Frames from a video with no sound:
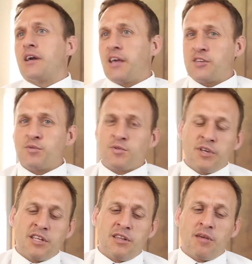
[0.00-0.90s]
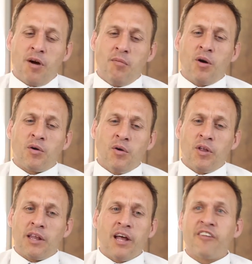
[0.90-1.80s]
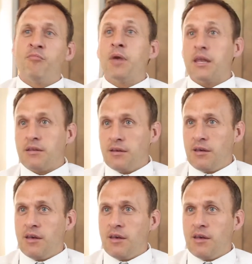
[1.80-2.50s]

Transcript: I guess, which was the neat thing about Mongolia. A lot of meat.